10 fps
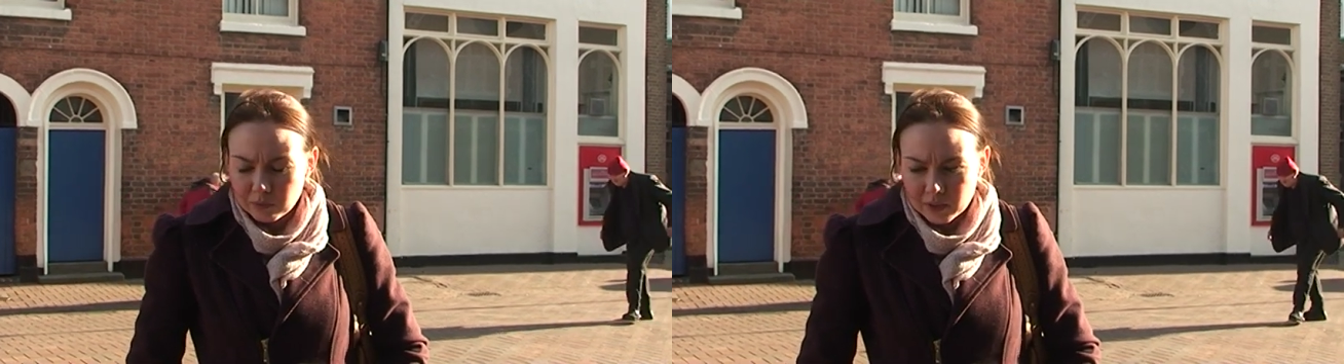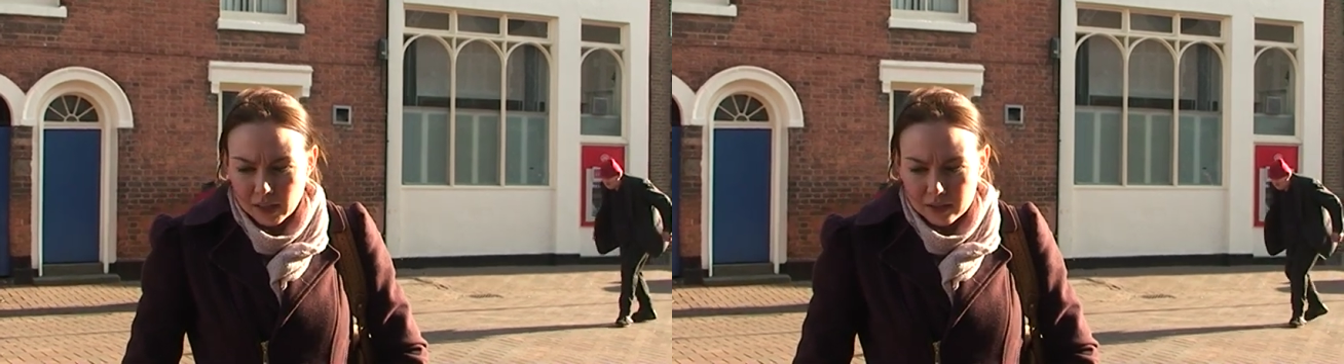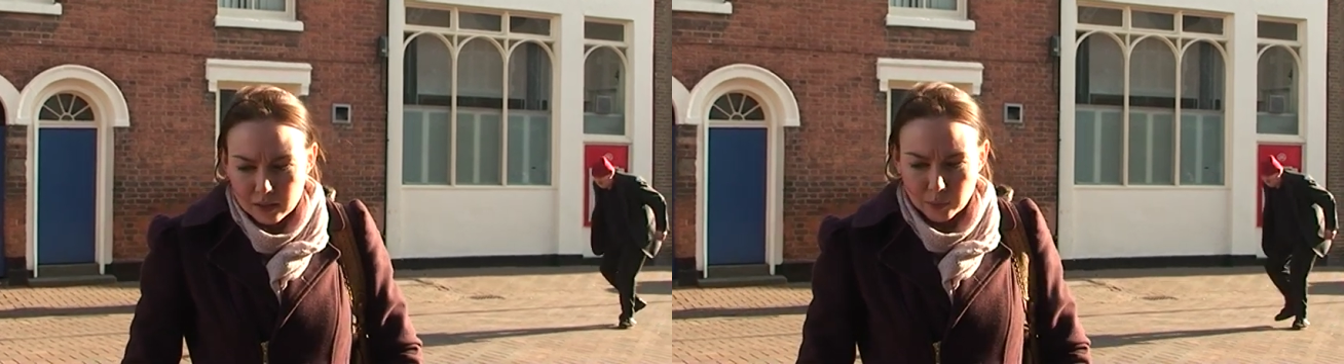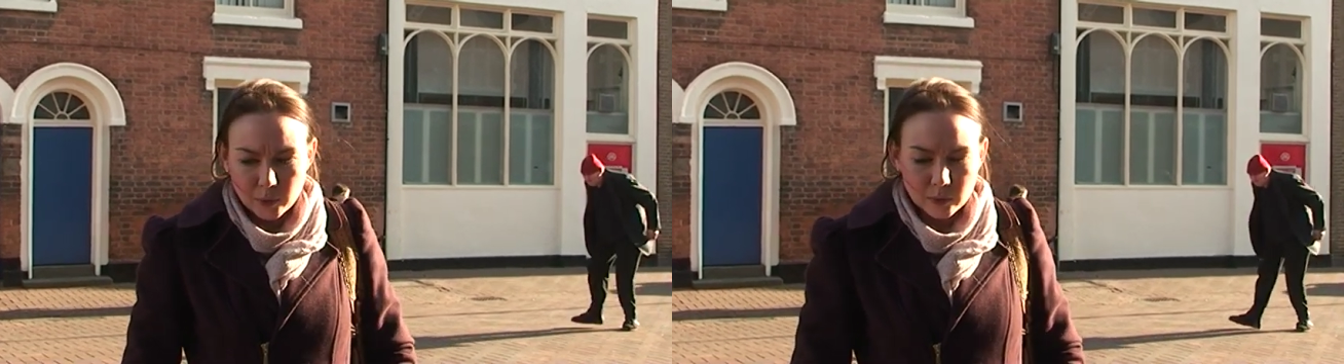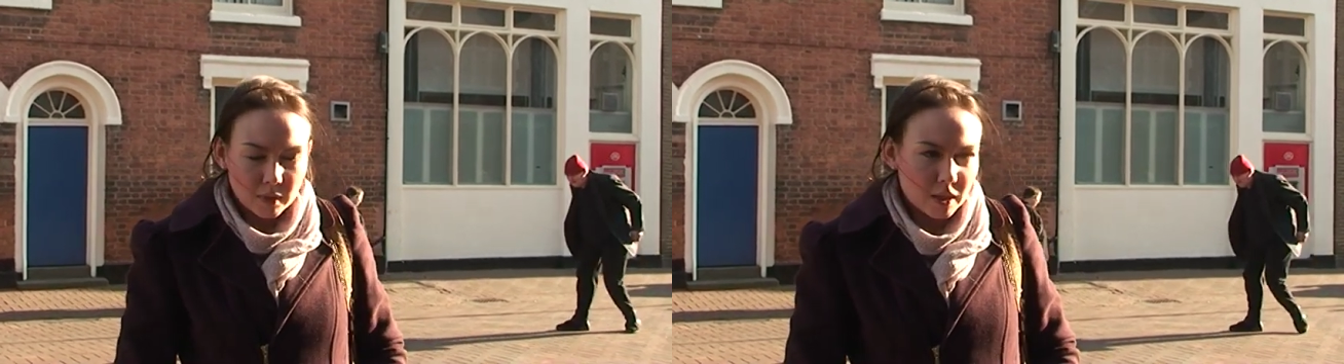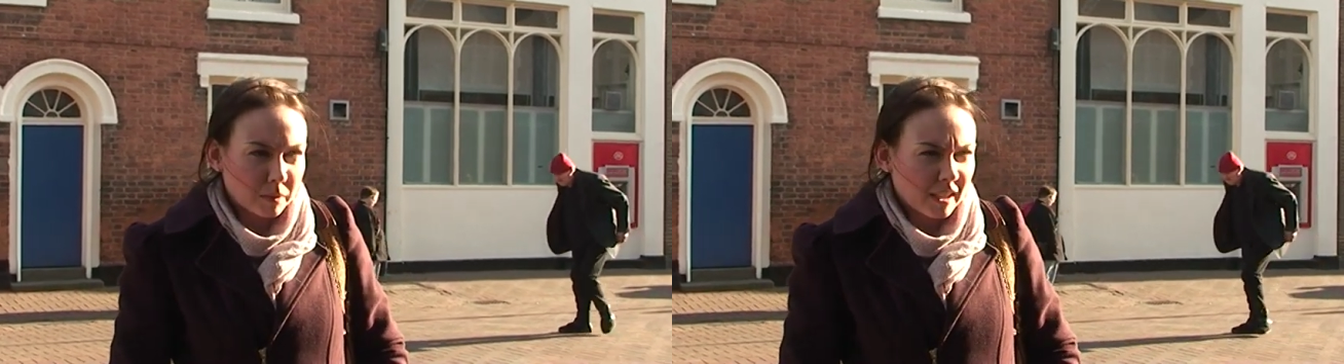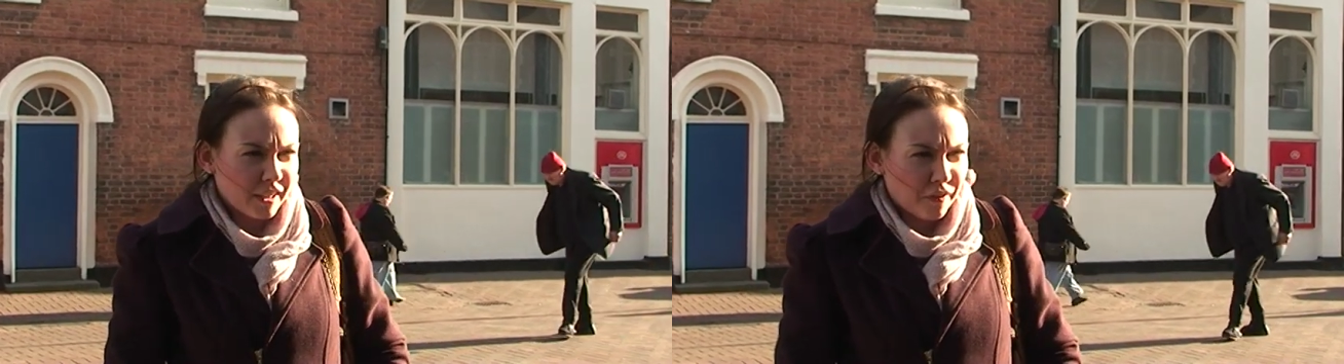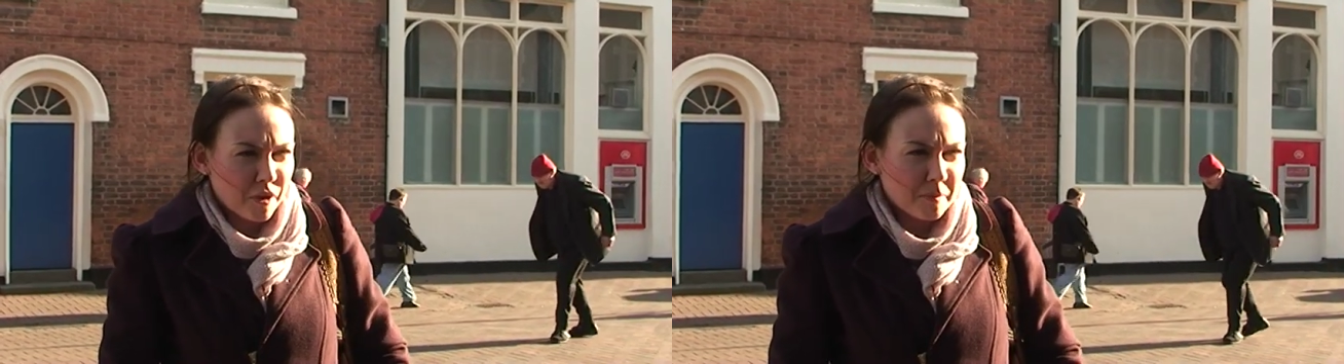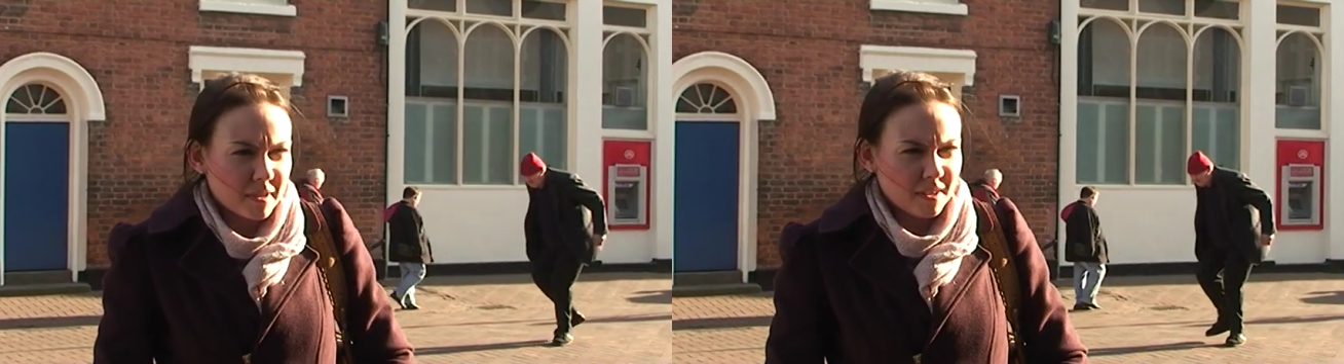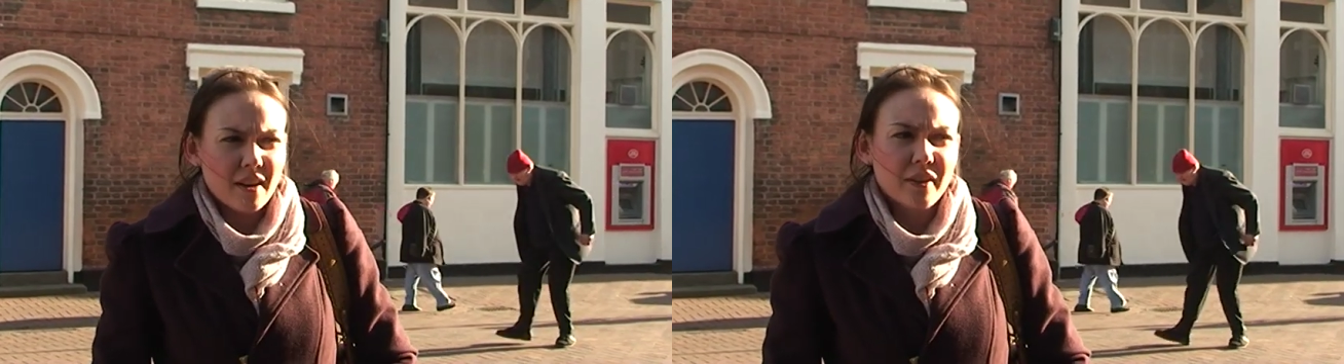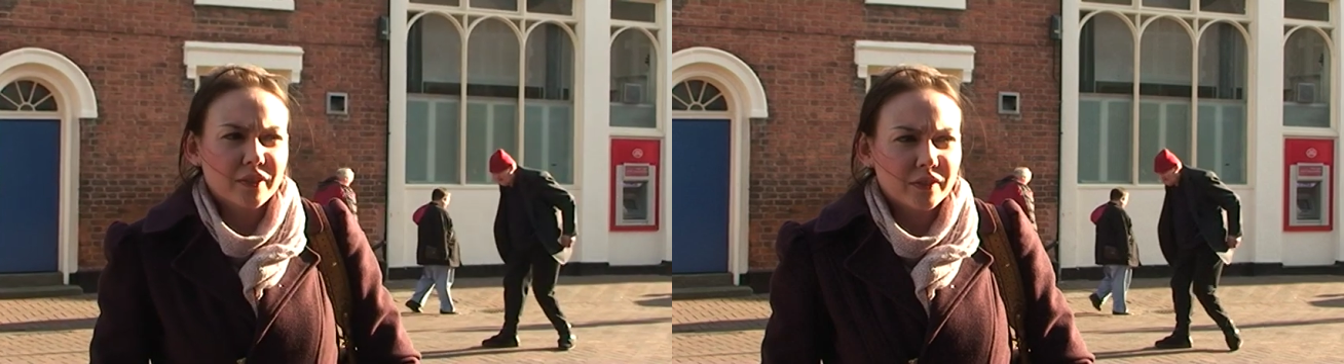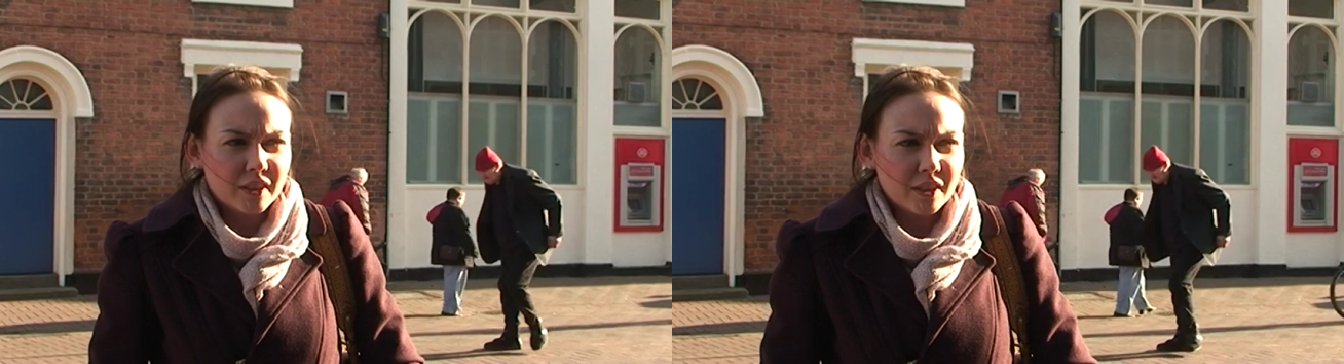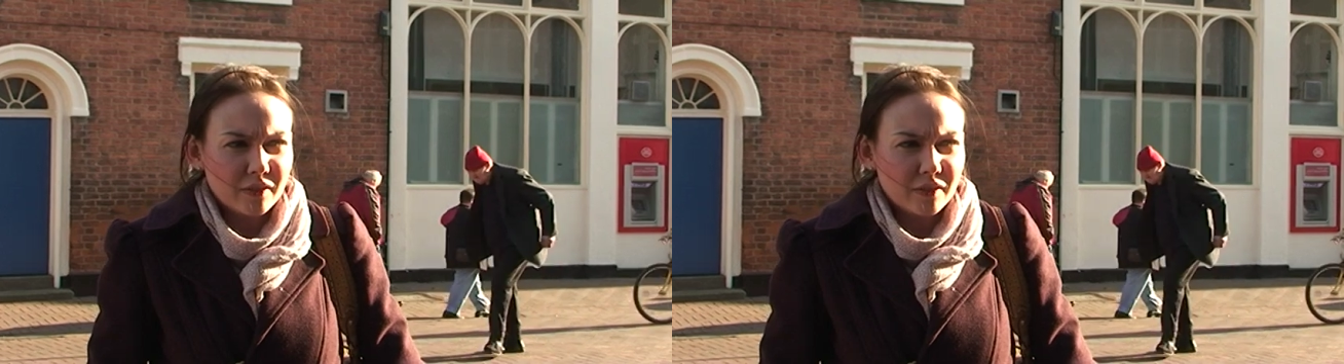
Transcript: get to the point where you want to leave home yourself and